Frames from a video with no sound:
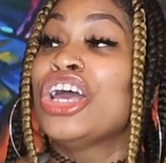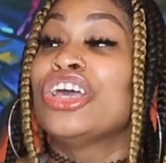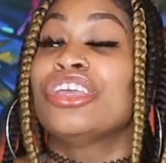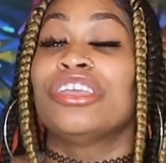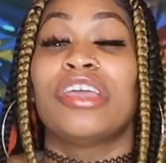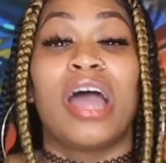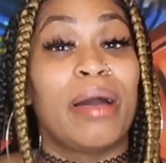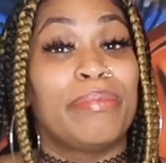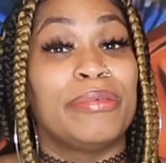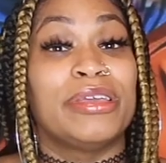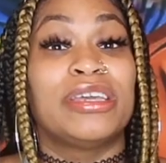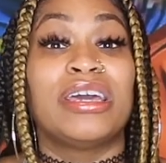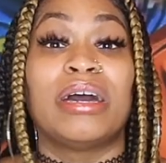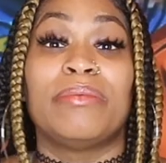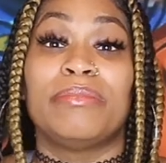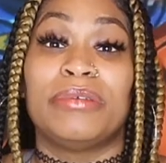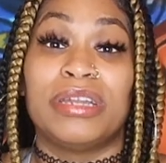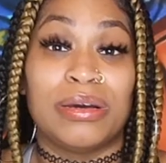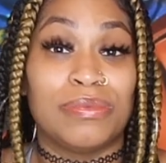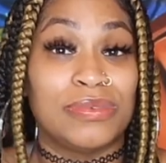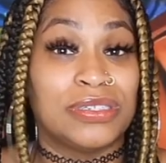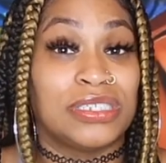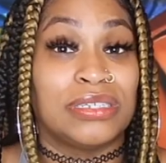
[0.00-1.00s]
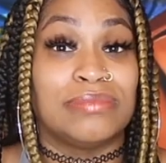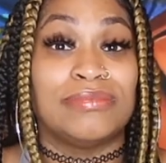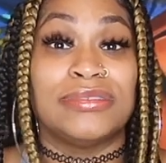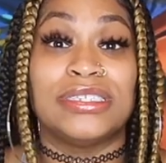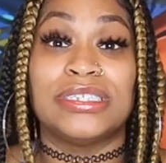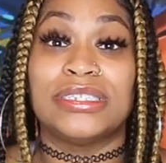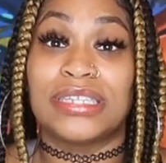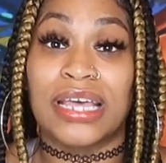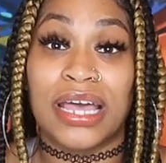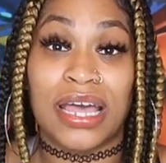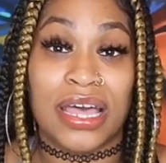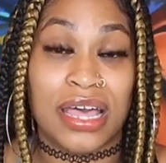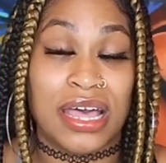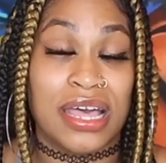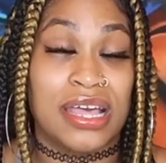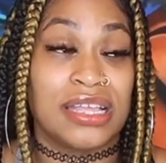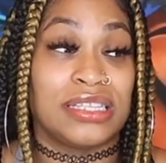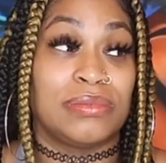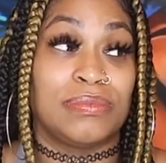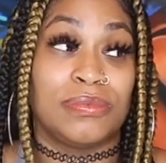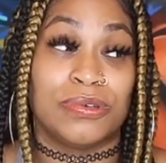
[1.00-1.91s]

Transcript: coming up with some designs.